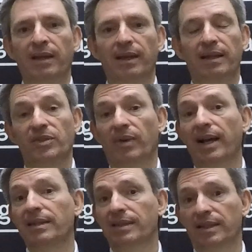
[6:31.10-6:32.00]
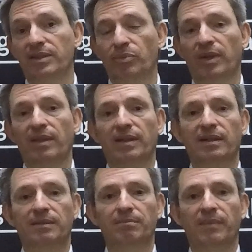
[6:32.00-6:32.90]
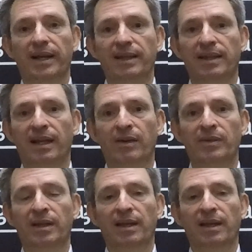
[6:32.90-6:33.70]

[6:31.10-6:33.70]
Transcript: And so I did this with my account,